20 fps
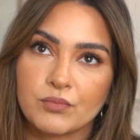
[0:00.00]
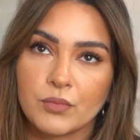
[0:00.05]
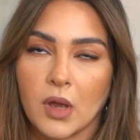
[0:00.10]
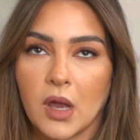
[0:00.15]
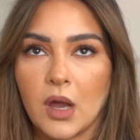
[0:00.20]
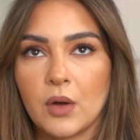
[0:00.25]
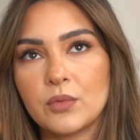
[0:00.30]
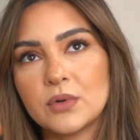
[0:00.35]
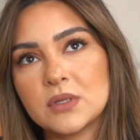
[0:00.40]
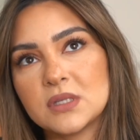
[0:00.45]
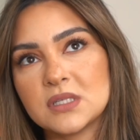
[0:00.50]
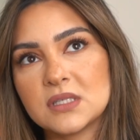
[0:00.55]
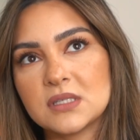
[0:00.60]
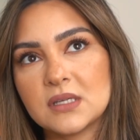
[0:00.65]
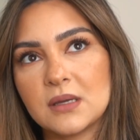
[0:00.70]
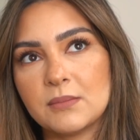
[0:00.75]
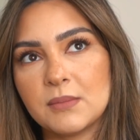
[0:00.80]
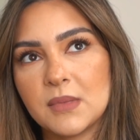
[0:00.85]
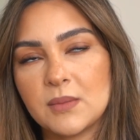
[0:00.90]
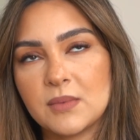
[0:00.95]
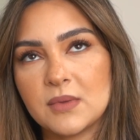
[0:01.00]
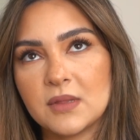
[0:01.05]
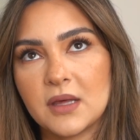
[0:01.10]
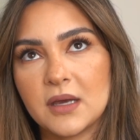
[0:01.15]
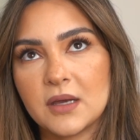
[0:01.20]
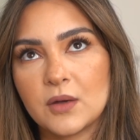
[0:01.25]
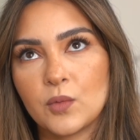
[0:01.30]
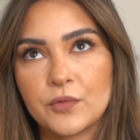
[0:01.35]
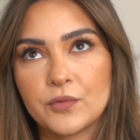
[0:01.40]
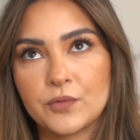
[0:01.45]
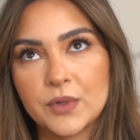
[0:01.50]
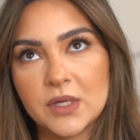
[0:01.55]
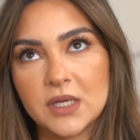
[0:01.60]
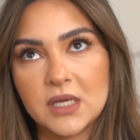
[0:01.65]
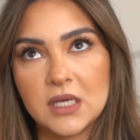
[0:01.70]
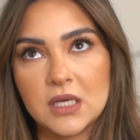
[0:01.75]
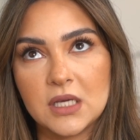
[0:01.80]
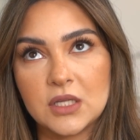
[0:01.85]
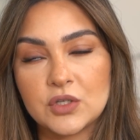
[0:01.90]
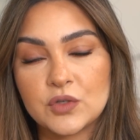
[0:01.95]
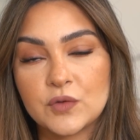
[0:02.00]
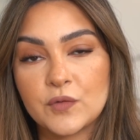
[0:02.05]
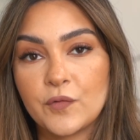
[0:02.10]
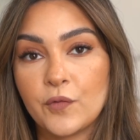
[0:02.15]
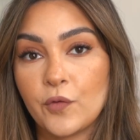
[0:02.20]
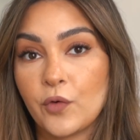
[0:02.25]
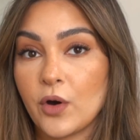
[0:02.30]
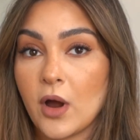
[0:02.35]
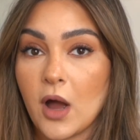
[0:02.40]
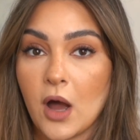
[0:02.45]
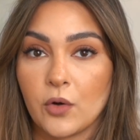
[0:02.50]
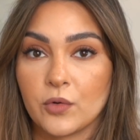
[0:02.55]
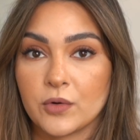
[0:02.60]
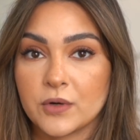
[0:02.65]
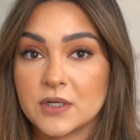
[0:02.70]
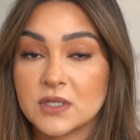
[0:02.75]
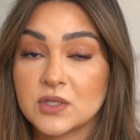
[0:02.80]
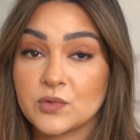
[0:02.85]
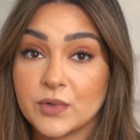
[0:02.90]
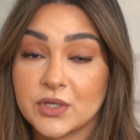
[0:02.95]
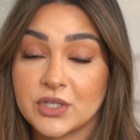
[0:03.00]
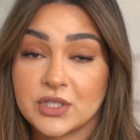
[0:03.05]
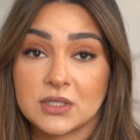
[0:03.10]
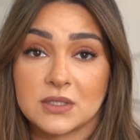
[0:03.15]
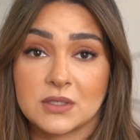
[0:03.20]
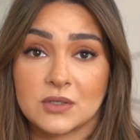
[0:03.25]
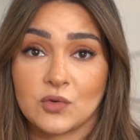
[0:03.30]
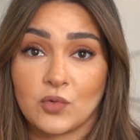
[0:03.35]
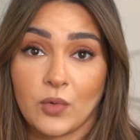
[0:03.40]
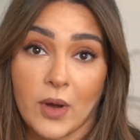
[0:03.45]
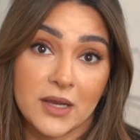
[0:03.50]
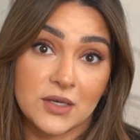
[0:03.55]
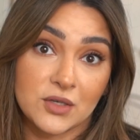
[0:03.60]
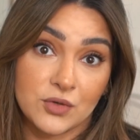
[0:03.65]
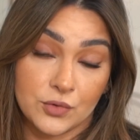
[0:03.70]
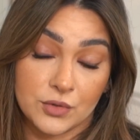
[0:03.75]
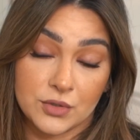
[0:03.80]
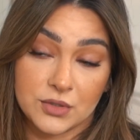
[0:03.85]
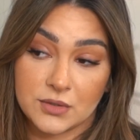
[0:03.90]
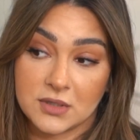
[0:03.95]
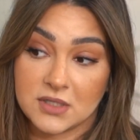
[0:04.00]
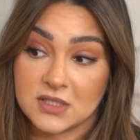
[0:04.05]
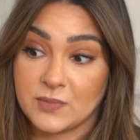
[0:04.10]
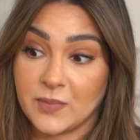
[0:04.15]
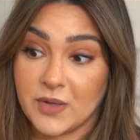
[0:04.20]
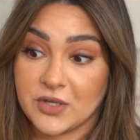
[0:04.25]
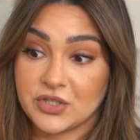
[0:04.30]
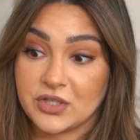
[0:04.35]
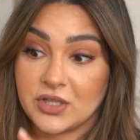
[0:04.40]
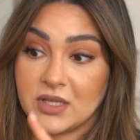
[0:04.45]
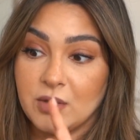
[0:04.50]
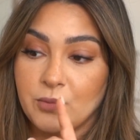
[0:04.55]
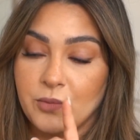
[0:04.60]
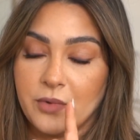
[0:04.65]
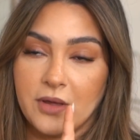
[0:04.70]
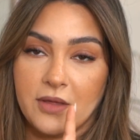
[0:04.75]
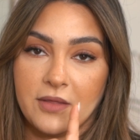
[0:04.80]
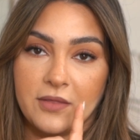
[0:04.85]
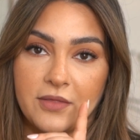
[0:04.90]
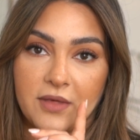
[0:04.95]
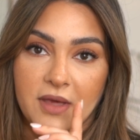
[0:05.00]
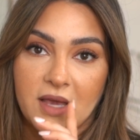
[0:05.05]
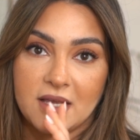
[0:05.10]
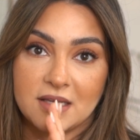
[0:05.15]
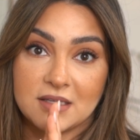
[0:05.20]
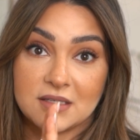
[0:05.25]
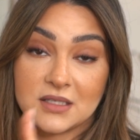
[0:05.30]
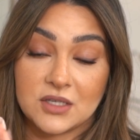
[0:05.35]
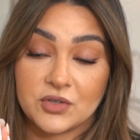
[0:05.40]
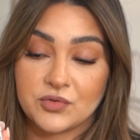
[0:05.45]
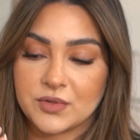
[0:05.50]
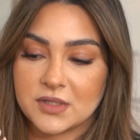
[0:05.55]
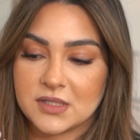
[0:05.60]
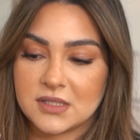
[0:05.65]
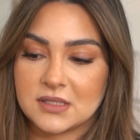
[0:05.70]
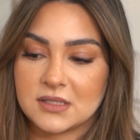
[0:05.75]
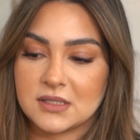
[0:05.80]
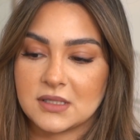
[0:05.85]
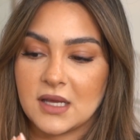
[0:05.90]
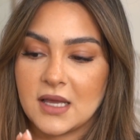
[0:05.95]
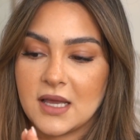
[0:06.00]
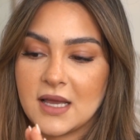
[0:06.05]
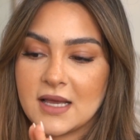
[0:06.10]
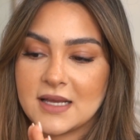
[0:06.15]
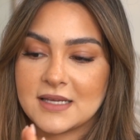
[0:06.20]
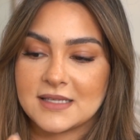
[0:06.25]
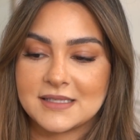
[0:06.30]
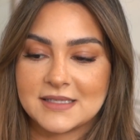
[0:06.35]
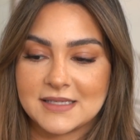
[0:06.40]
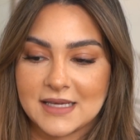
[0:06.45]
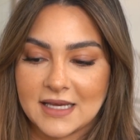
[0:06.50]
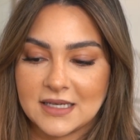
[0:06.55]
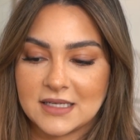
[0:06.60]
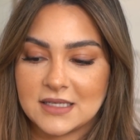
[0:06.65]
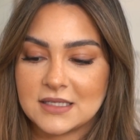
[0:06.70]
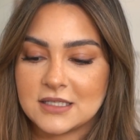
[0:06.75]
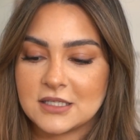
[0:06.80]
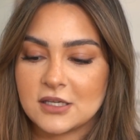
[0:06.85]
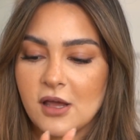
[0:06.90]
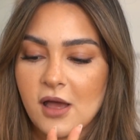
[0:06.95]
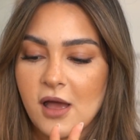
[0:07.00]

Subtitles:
I would say maybe like 3 to 4 hours, which is quite good, especially with a citrus scent.